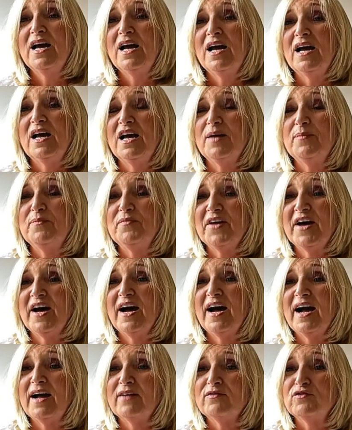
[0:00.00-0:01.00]
that
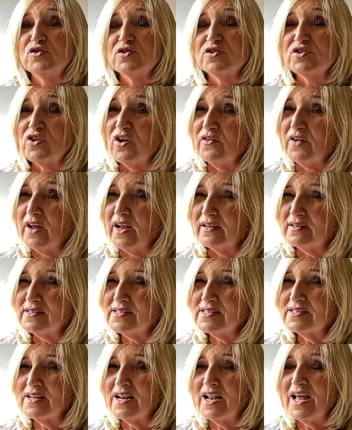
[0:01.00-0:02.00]
I've just got a
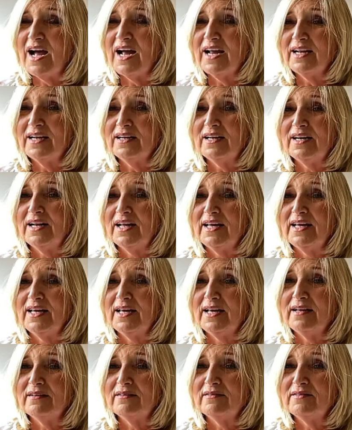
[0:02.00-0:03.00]
slightly
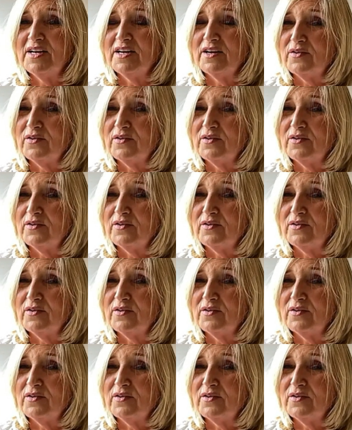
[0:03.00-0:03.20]
you know,